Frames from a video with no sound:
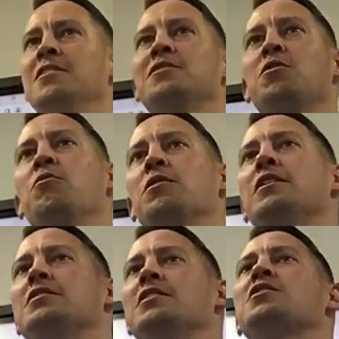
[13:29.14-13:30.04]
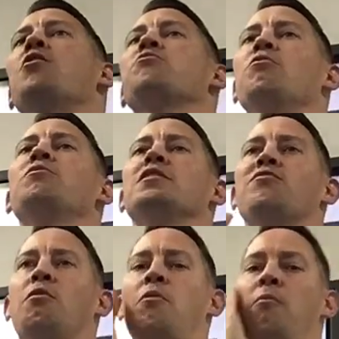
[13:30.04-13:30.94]
So let's go through this
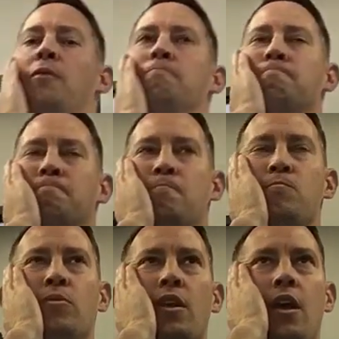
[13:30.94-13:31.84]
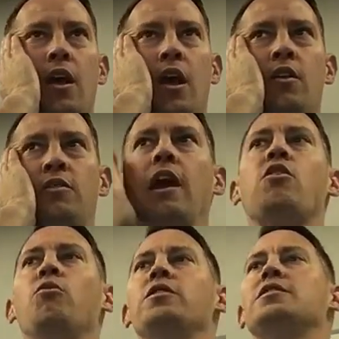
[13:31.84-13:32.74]
for a moment.
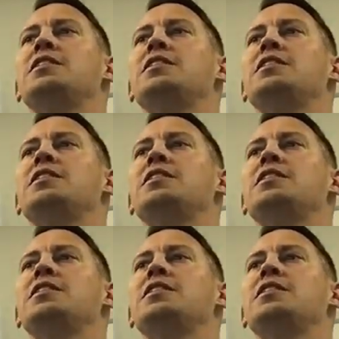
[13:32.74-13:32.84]
They're going to